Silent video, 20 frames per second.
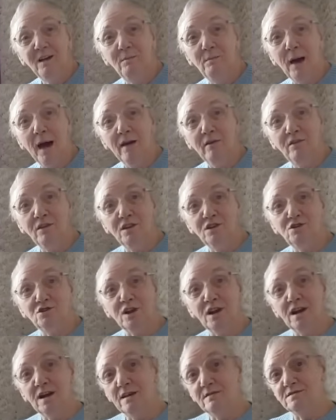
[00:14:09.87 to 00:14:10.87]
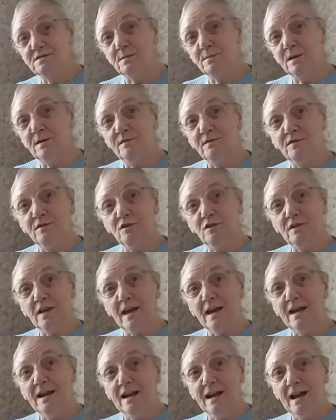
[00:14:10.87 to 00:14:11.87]
apparently she lives a bit
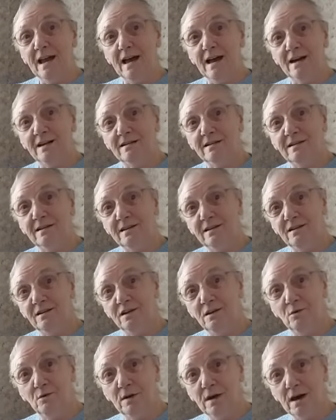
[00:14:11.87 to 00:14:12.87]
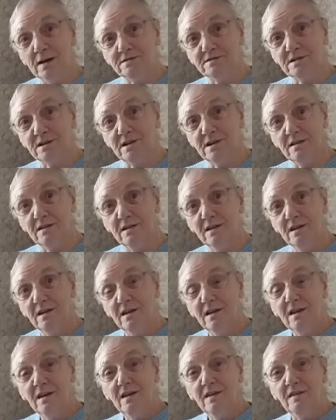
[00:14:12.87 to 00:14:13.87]
further inland in Newcastle and
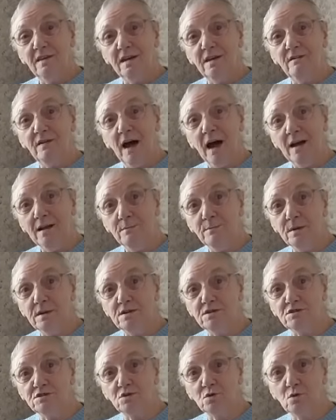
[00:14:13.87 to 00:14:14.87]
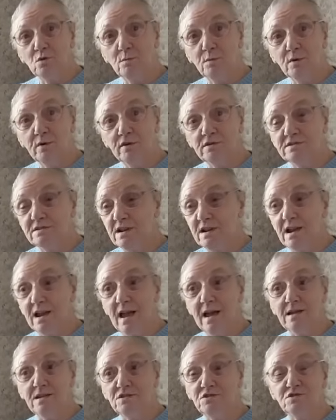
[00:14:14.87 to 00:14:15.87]
they've had a bit of snow, but it's
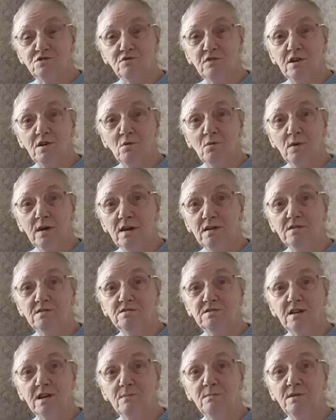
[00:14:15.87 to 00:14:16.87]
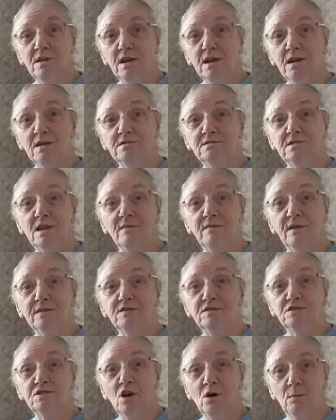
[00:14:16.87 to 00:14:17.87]
cleared straight away the same day. It's never
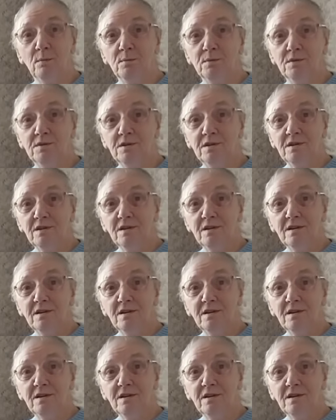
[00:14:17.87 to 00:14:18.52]
stopped.